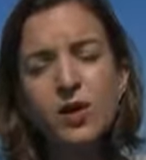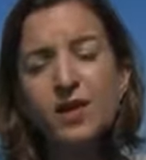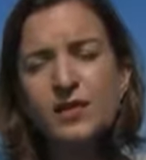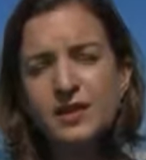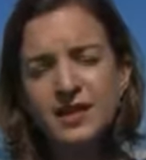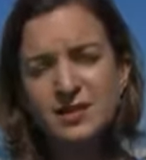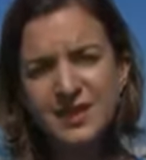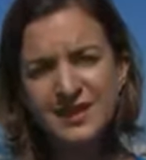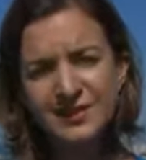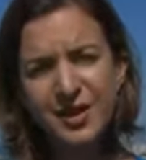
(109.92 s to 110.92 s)
Well, the
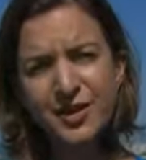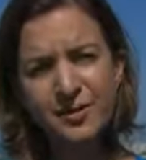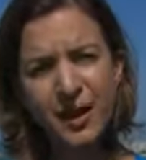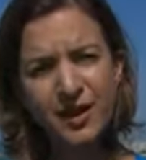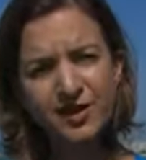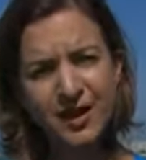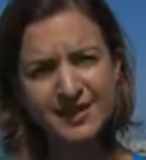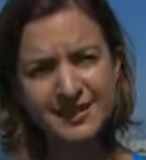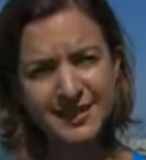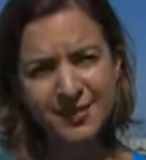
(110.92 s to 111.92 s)
country is very
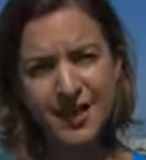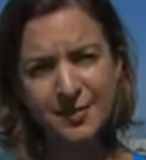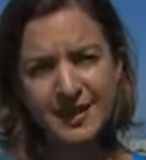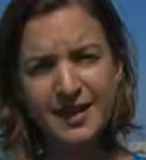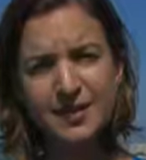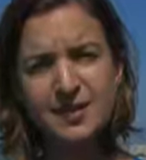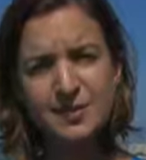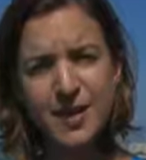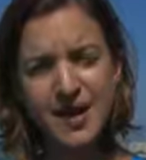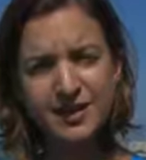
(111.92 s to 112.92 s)
polarized still, Emily, on
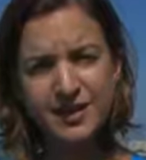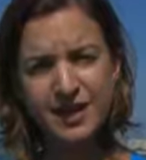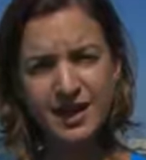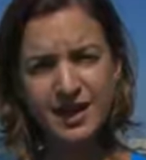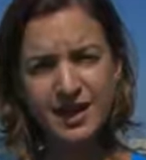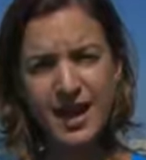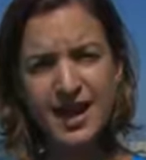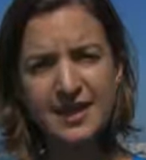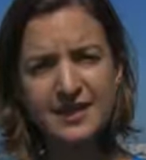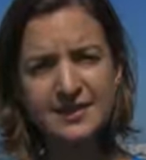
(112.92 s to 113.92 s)
this matter, uh,
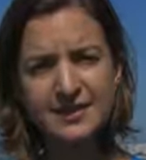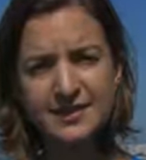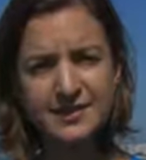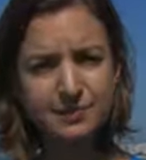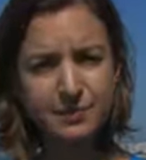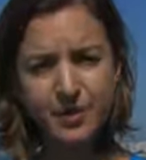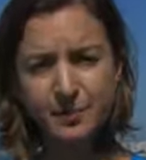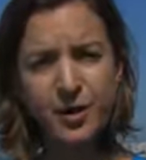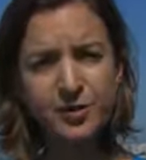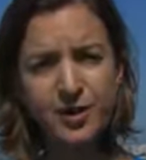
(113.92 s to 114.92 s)
and
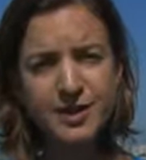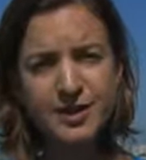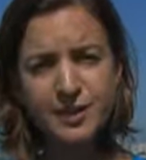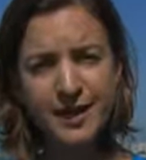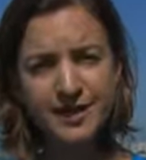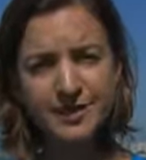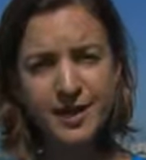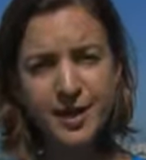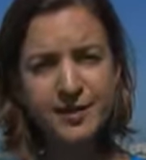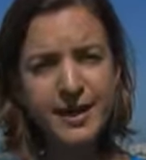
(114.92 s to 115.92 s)
people are very split.
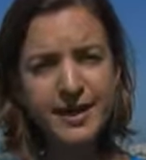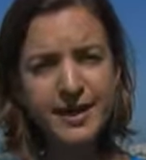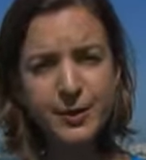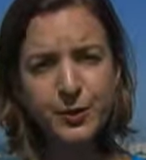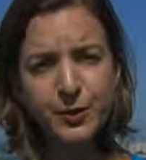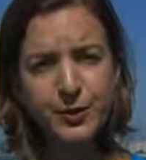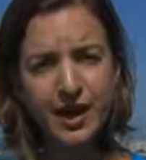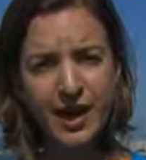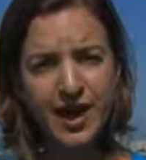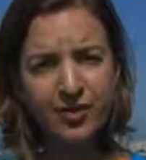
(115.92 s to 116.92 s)
There are many who
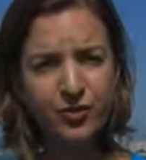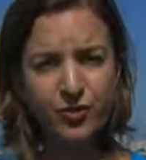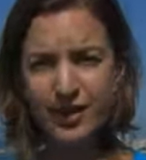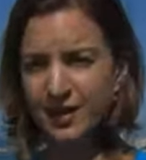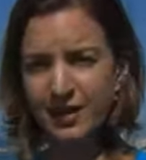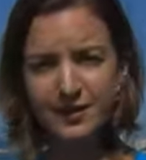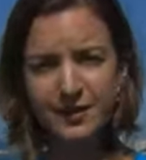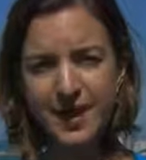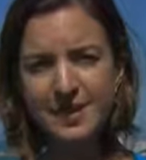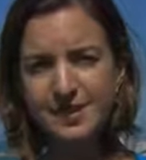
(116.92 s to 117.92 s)
have, uh, in
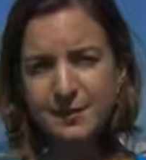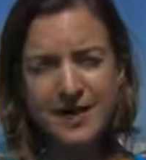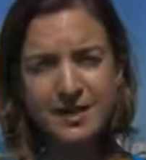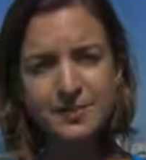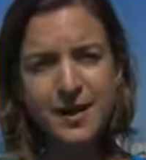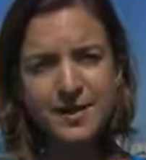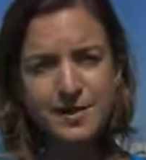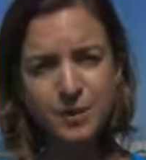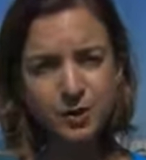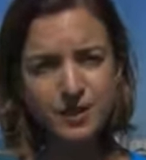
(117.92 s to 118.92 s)
the last past
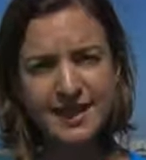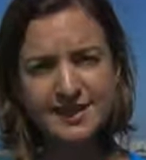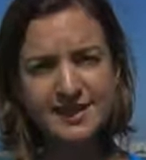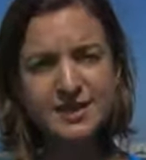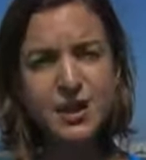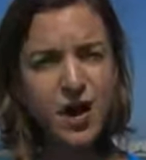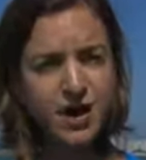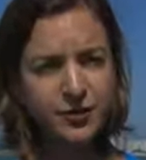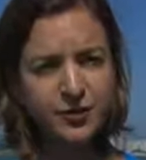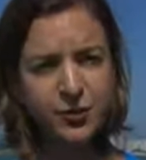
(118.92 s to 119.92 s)
months, protested
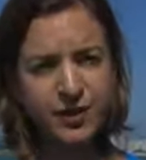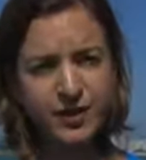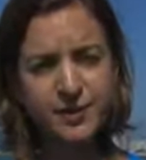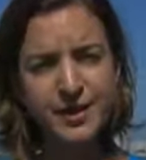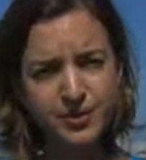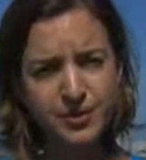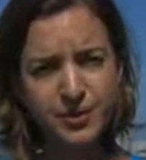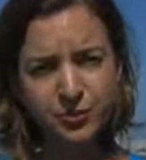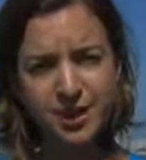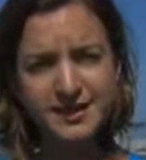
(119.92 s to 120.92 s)
calling for the
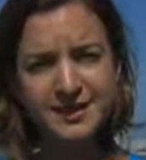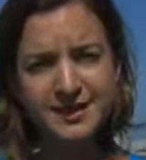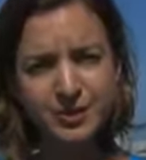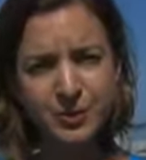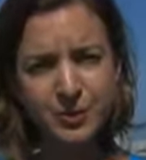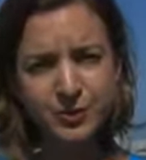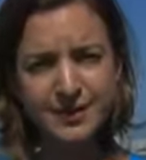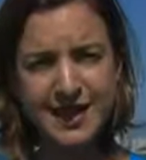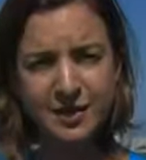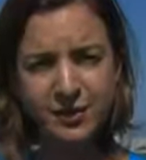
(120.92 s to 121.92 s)
impeachment of President Dilma
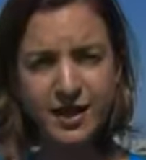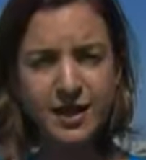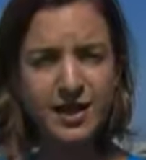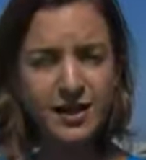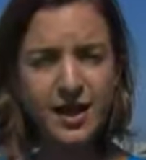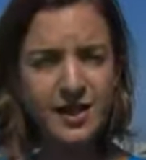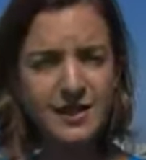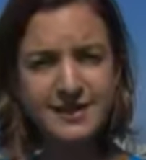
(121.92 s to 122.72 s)
Rousseff, not